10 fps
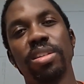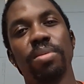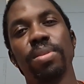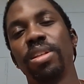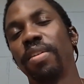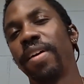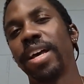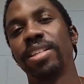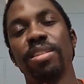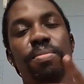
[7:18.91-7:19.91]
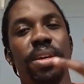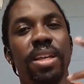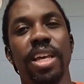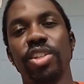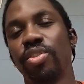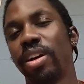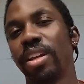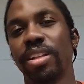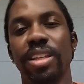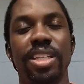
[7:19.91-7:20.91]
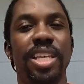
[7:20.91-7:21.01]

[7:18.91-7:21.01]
Some stuff has to be electronically